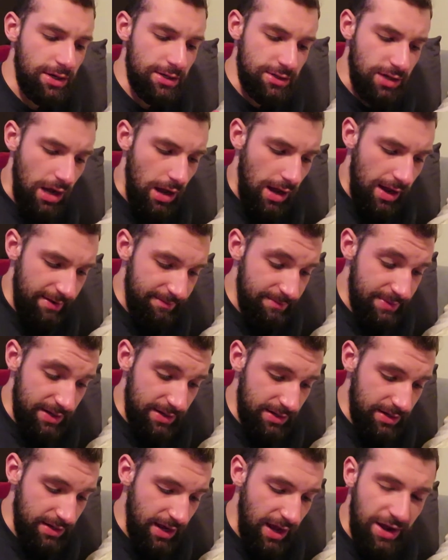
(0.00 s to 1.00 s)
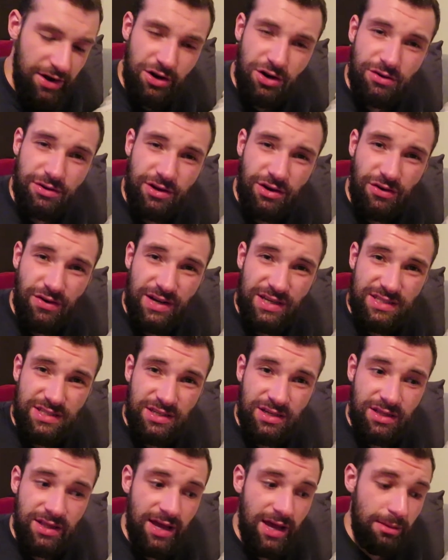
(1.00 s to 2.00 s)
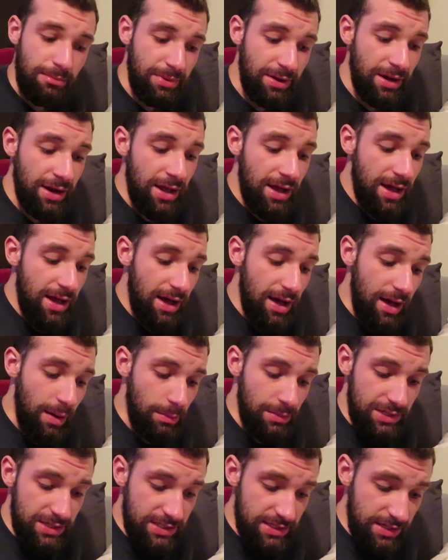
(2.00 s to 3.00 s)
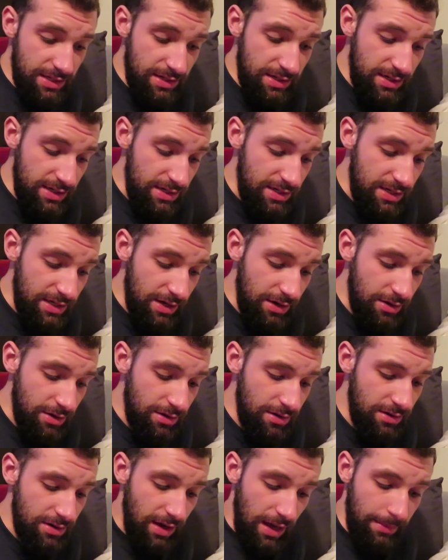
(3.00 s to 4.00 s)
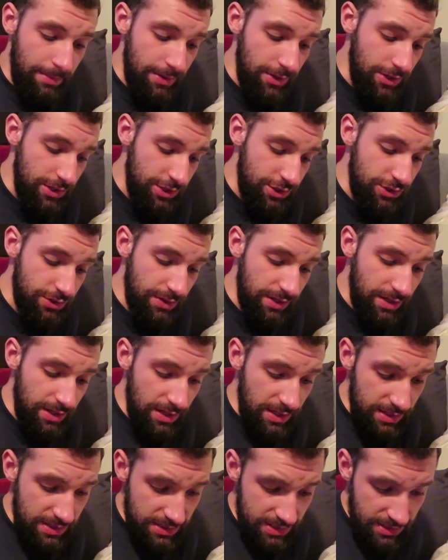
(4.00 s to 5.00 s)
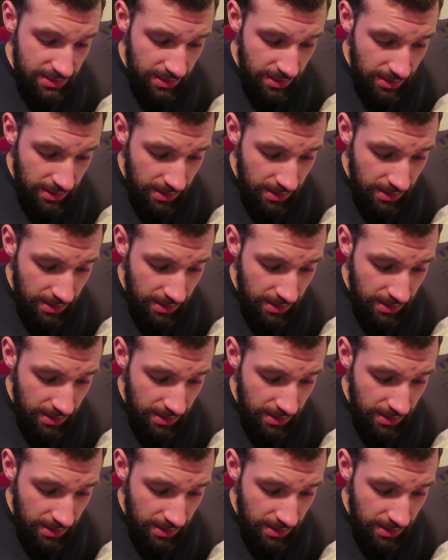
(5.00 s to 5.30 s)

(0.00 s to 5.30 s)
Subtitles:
So I've been kind of going crazy on that. But I'm gonna sit and eat dinner. I'm gonna enjoy this.